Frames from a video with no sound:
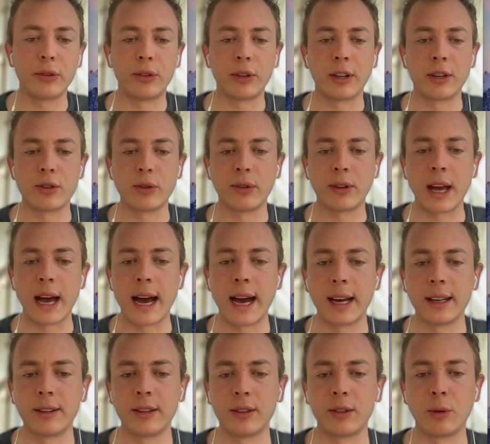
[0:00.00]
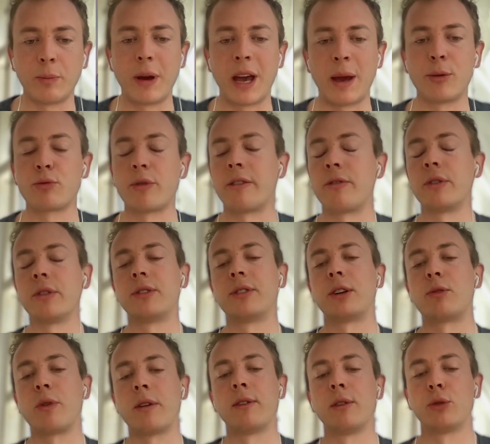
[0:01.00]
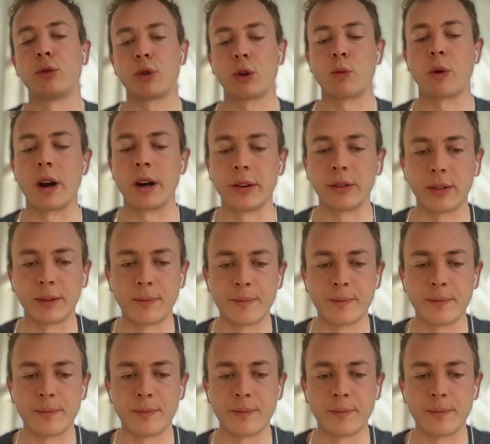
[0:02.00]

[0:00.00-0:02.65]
you can just add the payment reference that Revolut requires.